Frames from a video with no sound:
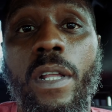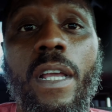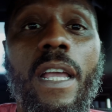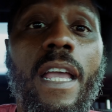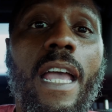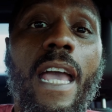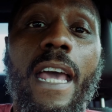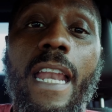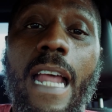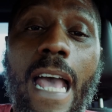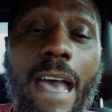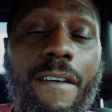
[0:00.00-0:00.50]

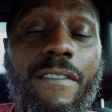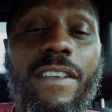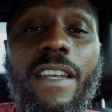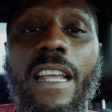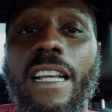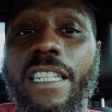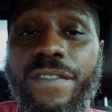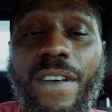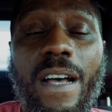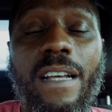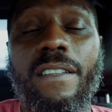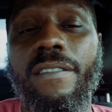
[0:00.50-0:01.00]
And I have an
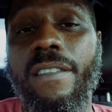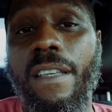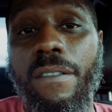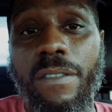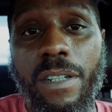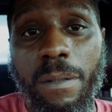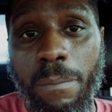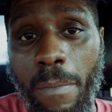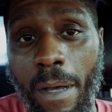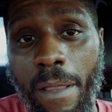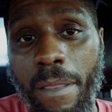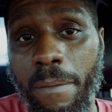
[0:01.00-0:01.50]

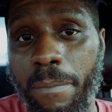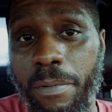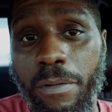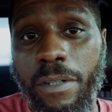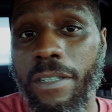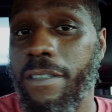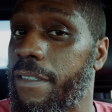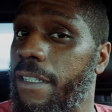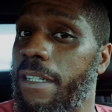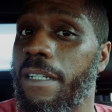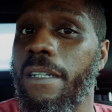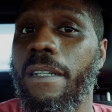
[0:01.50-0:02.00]
X570
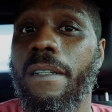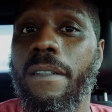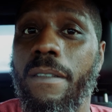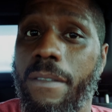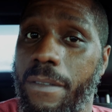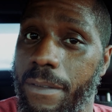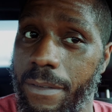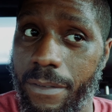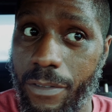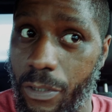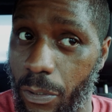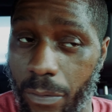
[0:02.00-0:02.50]
motherboard
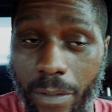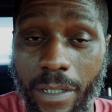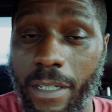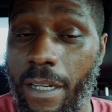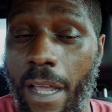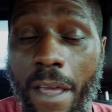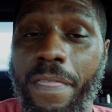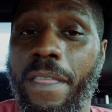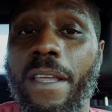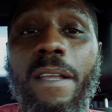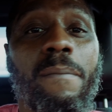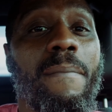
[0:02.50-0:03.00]
sitting doing
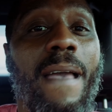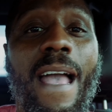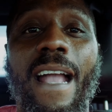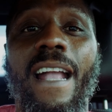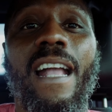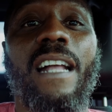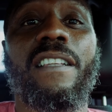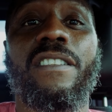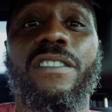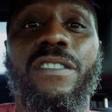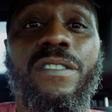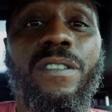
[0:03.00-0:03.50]
nothing
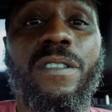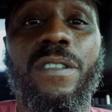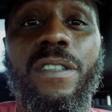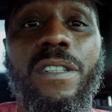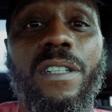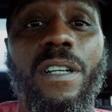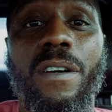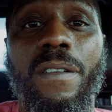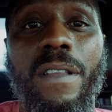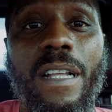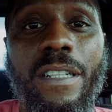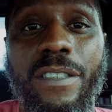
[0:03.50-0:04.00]
back at the
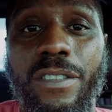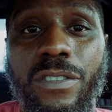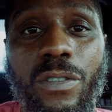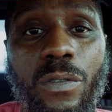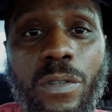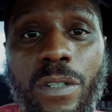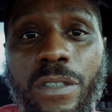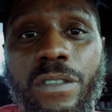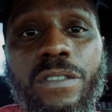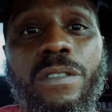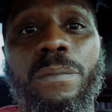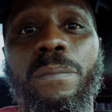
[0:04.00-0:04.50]
studio that's
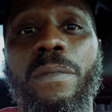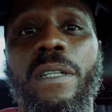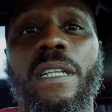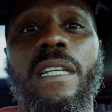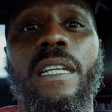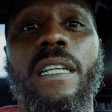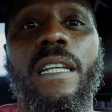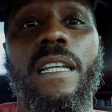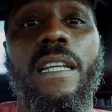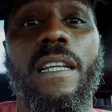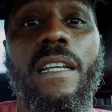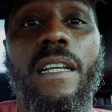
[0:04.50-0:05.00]
going to
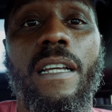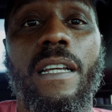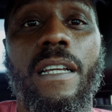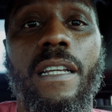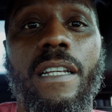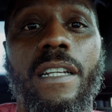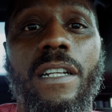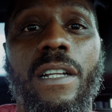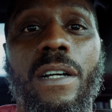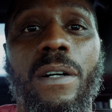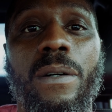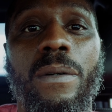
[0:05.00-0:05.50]
be,
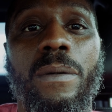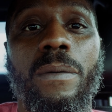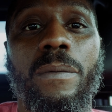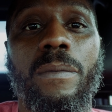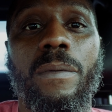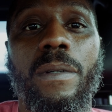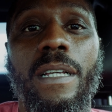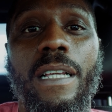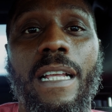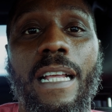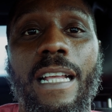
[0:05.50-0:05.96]
you know,